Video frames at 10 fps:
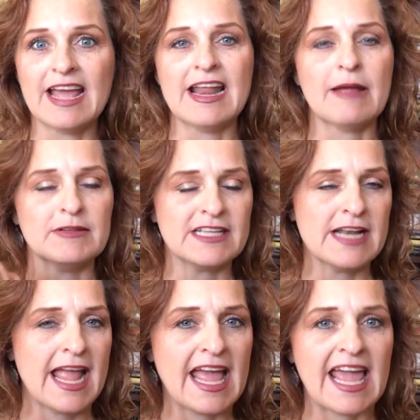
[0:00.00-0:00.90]
and I was going
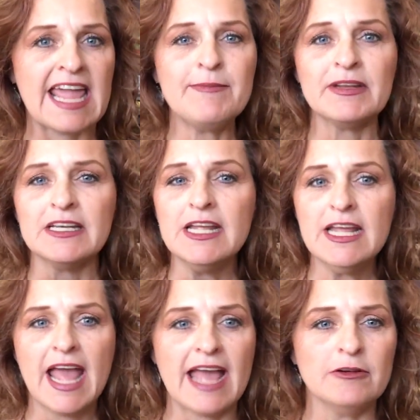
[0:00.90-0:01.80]
to aim
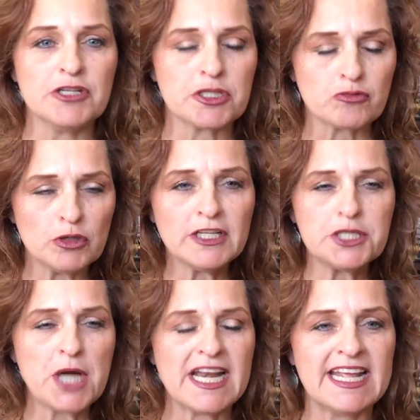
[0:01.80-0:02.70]
and just really
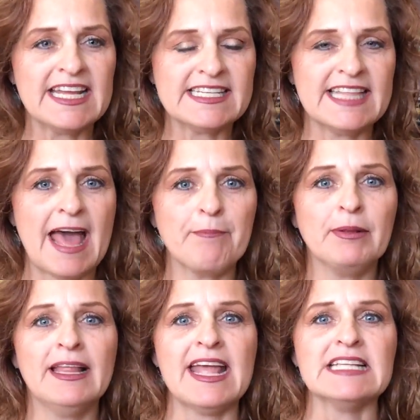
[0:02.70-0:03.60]
try to get to that
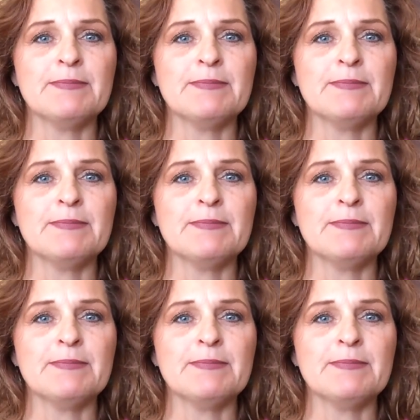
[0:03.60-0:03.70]
place,